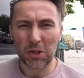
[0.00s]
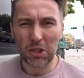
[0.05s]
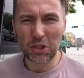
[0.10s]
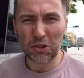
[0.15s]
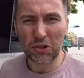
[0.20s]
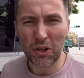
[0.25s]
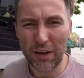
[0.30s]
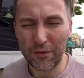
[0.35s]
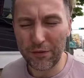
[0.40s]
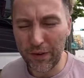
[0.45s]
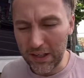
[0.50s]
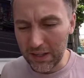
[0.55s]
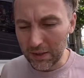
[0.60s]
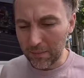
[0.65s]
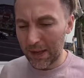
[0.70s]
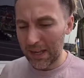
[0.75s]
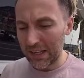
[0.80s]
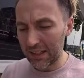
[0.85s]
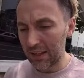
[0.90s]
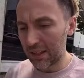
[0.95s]
we're gonna try and find the
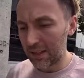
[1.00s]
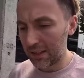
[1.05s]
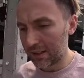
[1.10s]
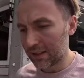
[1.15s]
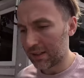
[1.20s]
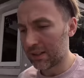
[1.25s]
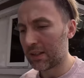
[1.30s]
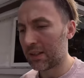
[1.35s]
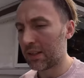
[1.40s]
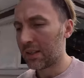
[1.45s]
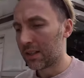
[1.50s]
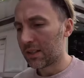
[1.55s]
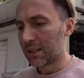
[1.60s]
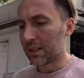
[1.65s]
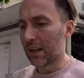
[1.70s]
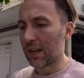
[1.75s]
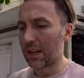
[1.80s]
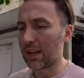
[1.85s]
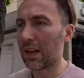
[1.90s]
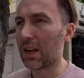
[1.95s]
bank.
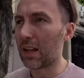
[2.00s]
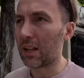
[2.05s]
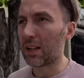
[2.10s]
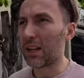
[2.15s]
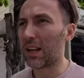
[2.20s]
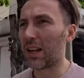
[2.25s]
And then I'll,